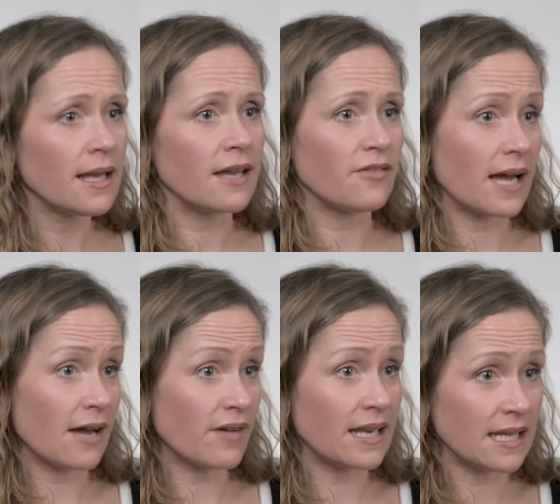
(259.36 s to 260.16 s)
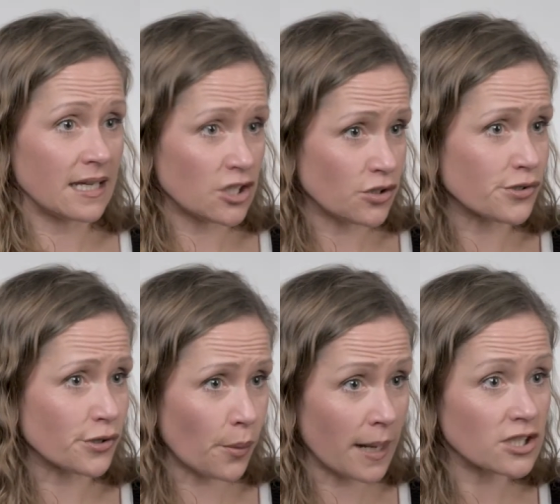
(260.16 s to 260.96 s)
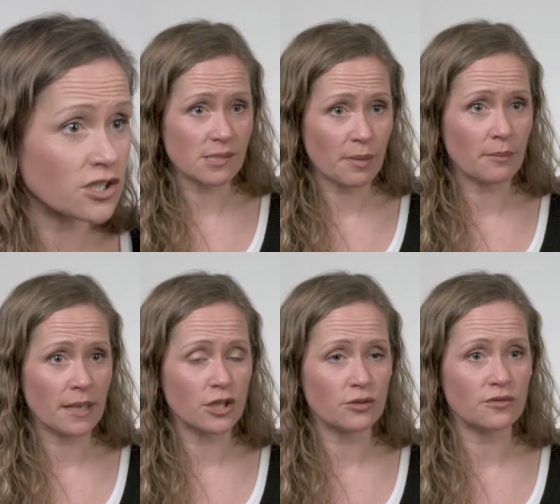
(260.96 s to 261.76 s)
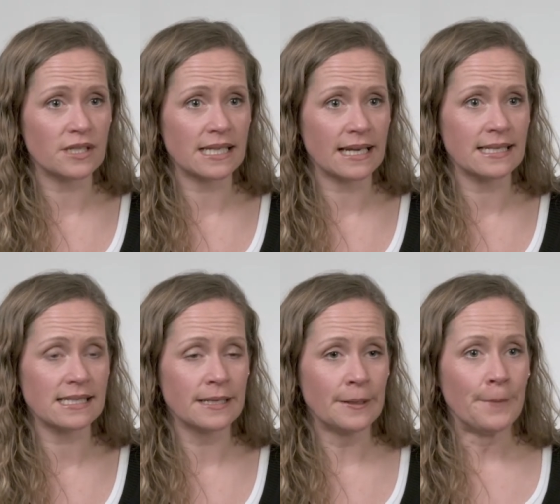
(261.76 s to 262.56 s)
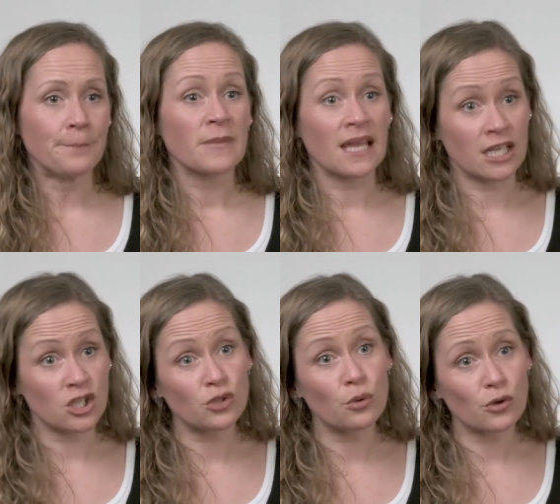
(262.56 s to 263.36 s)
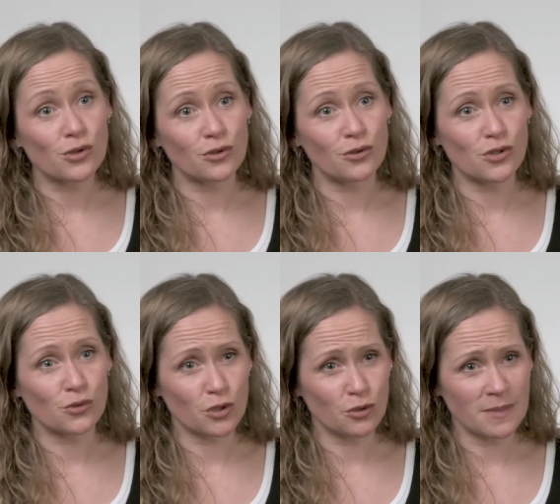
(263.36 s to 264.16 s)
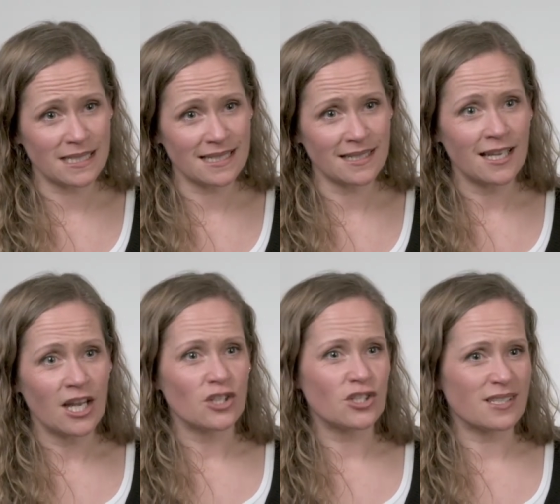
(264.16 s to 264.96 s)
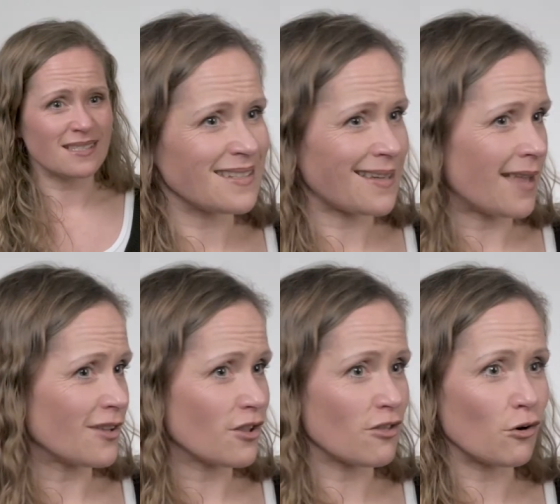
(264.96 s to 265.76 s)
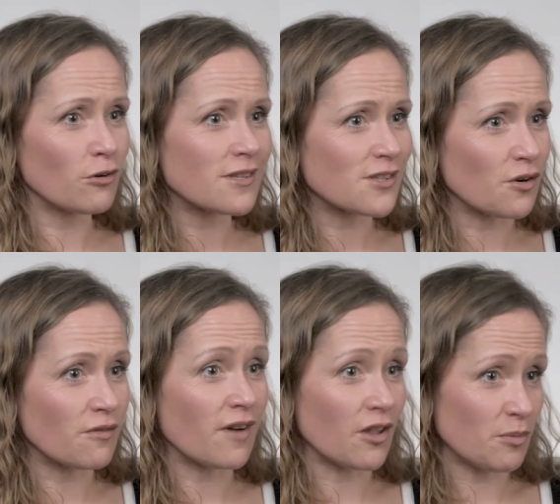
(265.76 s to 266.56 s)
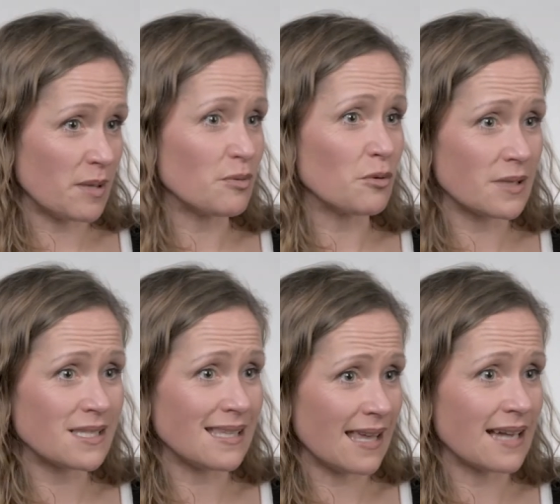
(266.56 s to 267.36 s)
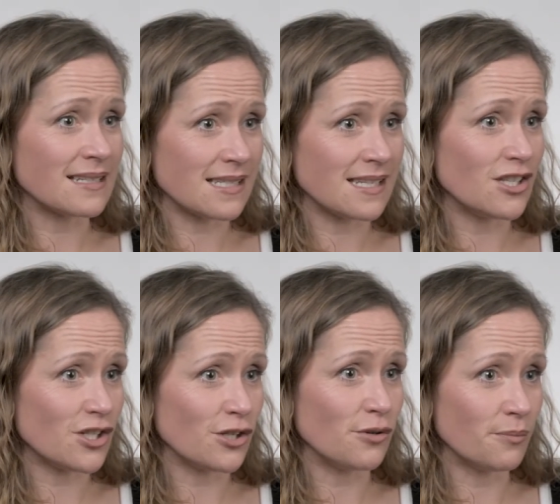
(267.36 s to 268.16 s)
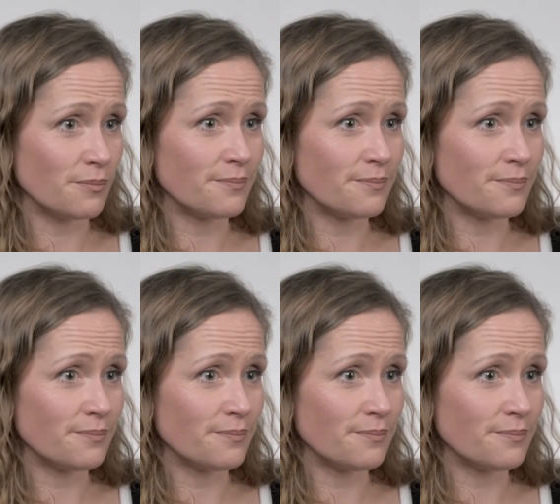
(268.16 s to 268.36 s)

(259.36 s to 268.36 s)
if I have any issues or questions about my gluten-free diet. And I do also use social media just to gather the thoughts of other people with celiac disease too.